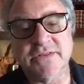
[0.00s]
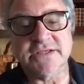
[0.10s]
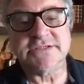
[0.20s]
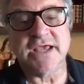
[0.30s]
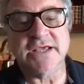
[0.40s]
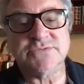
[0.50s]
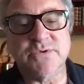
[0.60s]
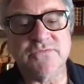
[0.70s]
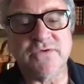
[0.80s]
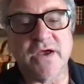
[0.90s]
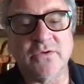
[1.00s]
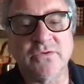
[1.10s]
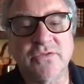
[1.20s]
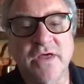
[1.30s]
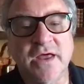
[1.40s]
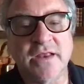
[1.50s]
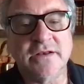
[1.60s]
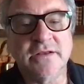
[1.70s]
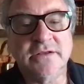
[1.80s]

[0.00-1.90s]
this case, we found that